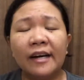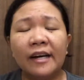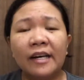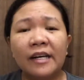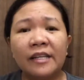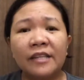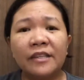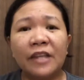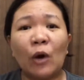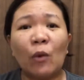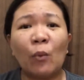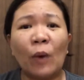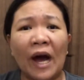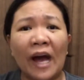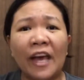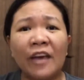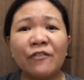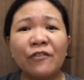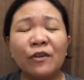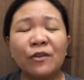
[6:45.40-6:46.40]
the
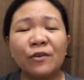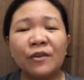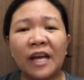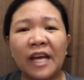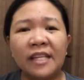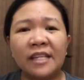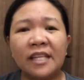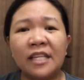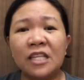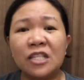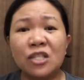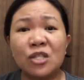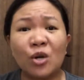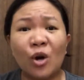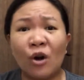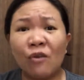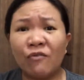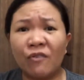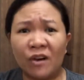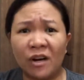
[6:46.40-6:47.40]
wife already
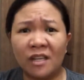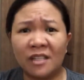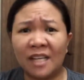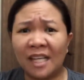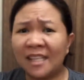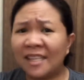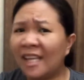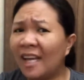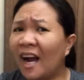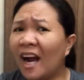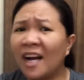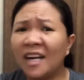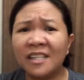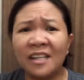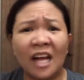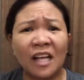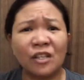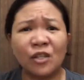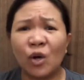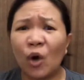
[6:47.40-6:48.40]
discovered that they are
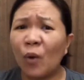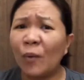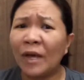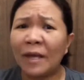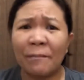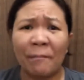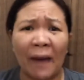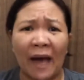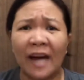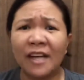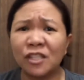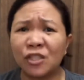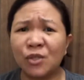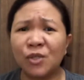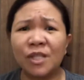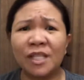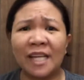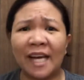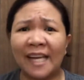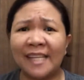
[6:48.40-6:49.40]
not going back to
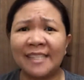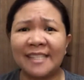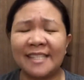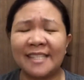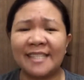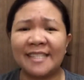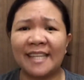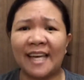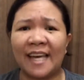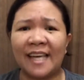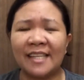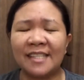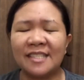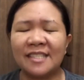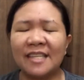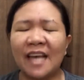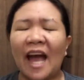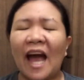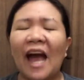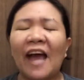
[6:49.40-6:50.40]
the United
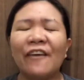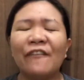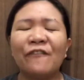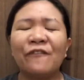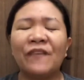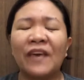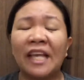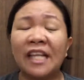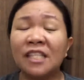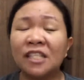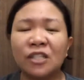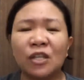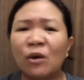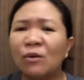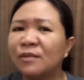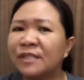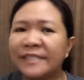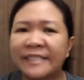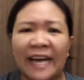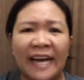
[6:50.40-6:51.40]
States. I feel so
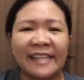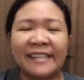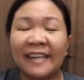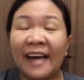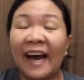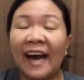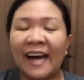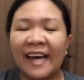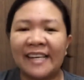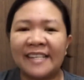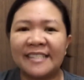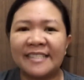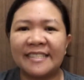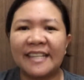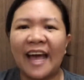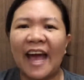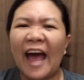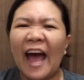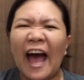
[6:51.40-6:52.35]
sad, guys.